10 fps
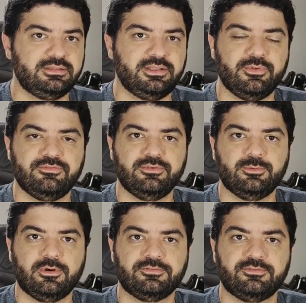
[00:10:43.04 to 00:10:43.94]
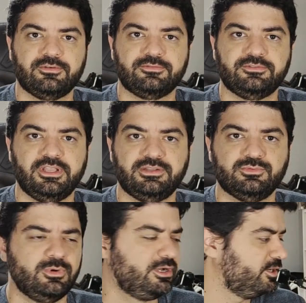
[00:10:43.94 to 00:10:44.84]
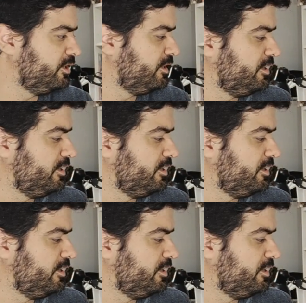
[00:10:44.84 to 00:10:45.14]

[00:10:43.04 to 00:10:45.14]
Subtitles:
review of Dennys Wang.